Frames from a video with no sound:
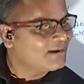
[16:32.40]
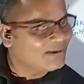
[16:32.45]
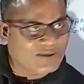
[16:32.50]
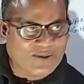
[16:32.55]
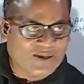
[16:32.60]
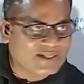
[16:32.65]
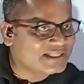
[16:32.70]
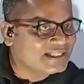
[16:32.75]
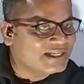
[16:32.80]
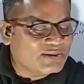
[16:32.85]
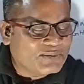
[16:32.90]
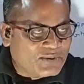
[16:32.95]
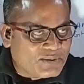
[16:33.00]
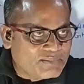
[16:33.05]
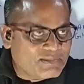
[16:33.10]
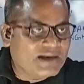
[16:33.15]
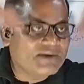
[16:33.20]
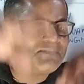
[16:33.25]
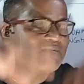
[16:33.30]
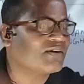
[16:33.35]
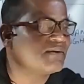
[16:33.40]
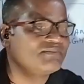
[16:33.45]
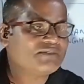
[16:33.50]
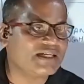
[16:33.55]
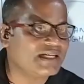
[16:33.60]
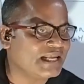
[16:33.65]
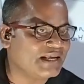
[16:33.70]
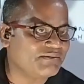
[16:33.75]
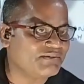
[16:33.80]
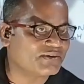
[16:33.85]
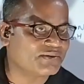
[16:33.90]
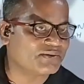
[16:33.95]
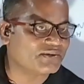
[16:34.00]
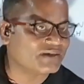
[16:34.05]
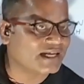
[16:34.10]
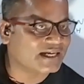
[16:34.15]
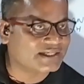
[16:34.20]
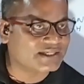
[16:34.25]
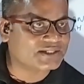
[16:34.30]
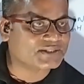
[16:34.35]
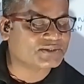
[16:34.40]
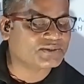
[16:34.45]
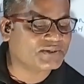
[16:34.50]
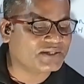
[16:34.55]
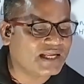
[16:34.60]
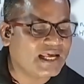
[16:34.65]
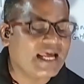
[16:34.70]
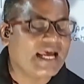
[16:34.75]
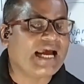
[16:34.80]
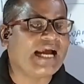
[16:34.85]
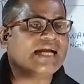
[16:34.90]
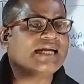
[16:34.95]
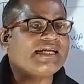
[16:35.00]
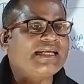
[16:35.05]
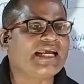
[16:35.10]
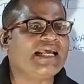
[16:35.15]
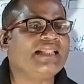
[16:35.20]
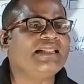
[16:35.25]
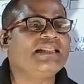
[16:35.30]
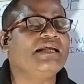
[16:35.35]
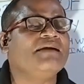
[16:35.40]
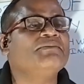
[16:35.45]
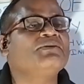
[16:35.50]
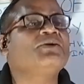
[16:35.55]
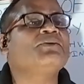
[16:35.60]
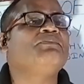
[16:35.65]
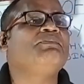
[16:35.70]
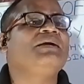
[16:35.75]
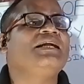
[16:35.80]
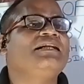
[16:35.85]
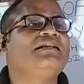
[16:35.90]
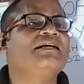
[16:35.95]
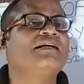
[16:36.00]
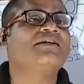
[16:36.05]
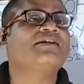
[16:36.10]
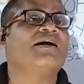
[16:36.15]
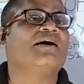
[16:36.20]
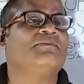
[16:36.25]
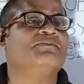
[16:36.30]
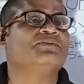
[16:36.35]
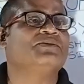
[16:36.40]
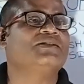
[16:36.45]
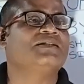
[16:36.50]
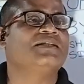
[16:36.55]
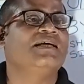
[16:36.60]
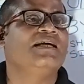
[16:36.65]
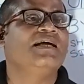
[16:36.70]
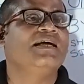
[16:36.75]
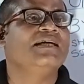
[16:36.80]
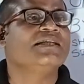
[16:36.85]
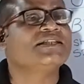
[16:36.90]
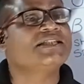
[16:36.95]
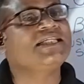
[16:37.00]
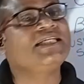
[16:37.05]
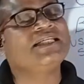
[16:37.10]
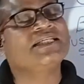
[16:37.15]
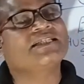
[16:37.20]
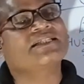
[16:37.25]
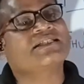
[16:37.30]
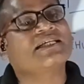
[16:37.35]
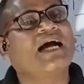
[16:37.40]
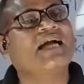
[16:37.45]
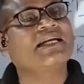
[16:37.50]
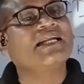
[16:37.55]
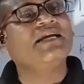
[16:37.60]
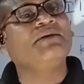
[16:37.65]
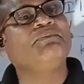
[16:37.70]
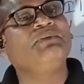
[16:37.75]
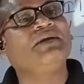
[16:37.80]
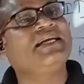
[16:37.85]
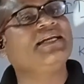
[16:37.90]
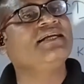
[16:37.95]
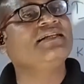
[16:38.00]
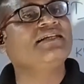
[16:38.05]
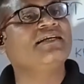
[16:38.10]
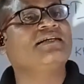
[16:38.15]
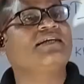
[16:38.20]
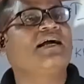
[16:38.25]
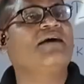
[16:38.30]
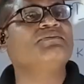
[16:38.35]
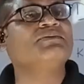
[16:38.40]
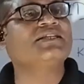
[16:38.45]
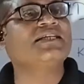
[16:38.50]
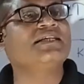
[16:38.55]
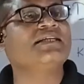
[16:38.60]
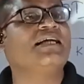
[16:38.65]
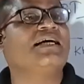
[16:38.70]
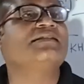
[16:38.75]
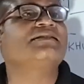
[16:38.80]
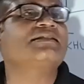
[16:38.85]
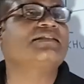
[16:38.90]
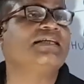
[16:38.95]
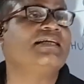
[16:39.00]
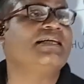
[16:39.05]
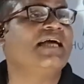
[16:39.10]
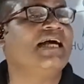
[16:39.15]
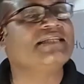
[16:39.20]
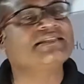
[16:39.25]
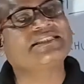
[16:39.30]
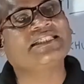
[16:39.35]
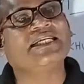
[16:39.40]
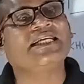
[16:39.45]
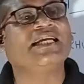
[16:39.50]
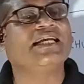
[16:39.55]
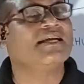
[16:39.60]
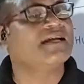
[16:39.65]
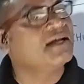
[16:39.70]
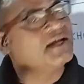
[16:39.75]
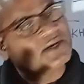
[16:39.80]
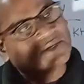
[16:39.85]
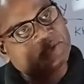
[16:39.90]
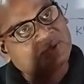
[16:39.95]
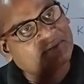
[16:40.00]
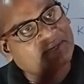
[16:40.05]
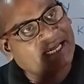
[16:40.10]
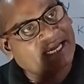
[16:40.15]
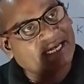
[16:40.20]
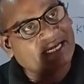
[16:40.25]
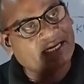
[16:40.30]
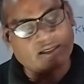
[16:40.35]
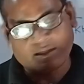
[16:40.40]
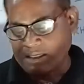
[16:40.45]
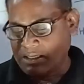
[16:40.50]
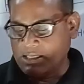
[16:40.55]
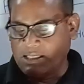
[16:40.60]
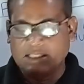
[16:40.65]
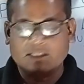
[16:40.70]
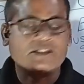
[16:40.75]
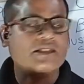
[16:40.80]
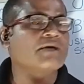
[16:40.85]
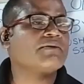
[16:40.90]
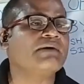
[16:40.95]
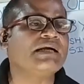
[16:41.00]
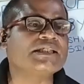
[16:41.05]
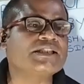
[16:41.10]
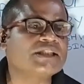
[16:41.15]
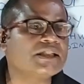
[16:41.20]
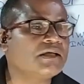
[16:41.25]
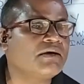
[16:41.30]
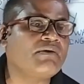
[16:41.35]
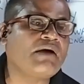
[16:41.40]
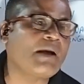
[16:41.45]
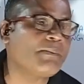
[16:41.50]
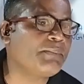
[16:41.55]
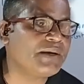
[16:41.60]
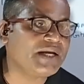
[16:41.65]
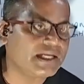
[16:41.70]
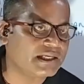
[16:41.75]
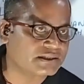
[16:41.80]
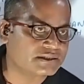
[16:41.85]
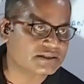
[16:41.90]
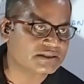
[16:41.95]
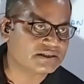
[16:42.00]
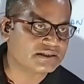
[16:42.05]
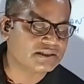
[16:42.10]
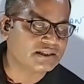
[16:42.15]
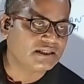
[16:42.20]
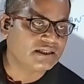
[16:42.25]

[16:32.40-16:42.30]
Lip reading: all the women from the neighborhood, understood, and tell them to beat the drums. She started beating the drums and dancing and singing. Do you get it? It's a question of happiness.